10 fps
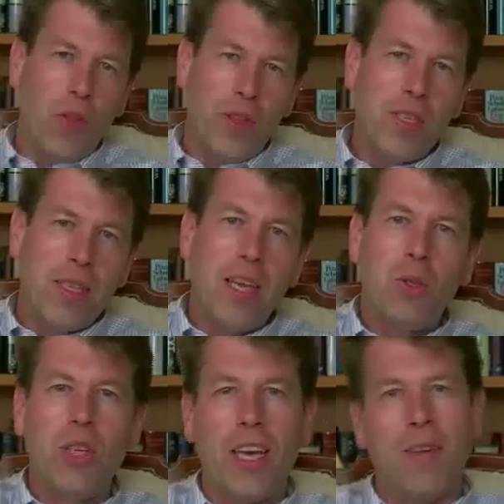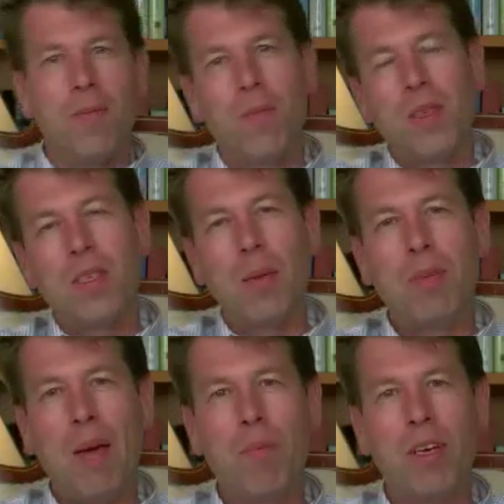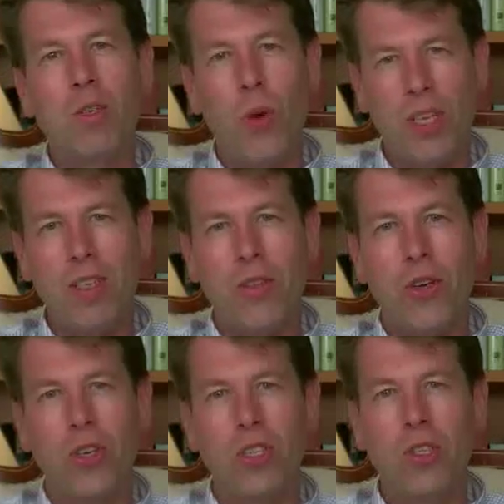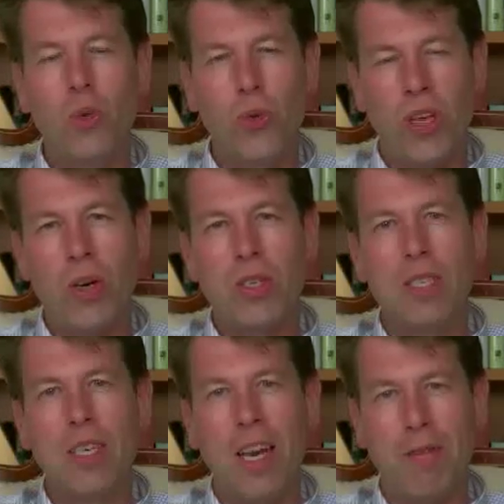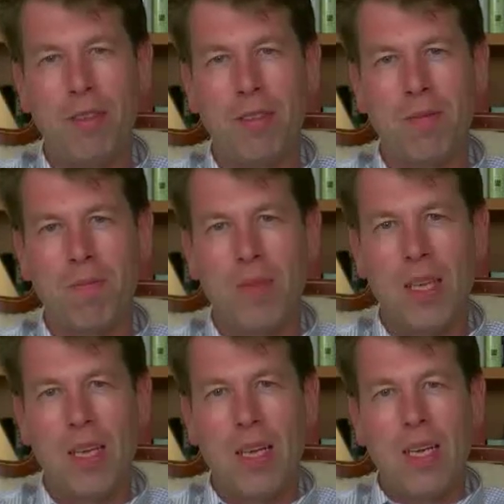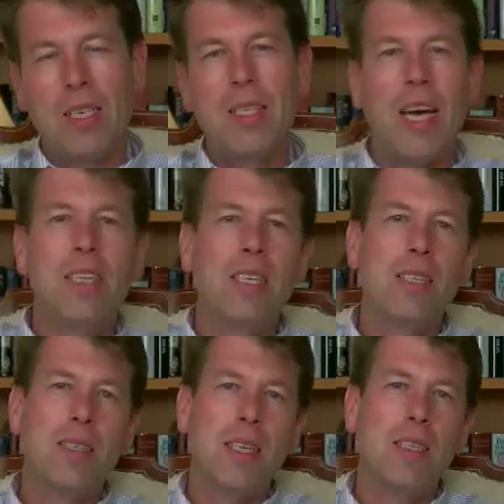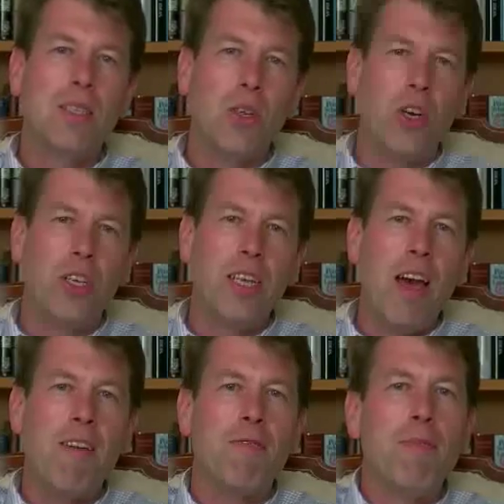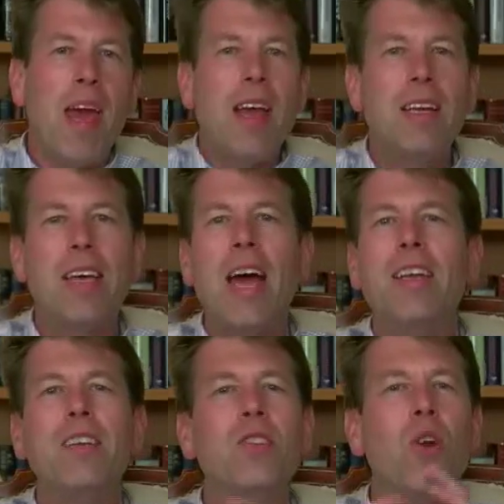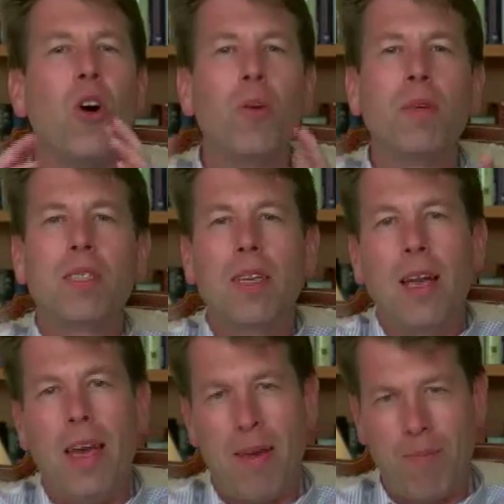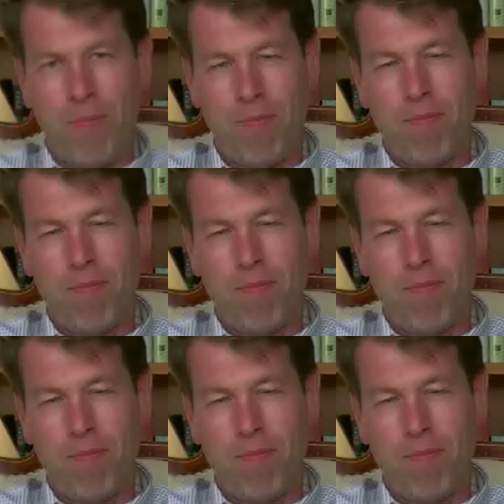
On this day today, September 23rd, 2011, scientists at CERN have made an enormous claim.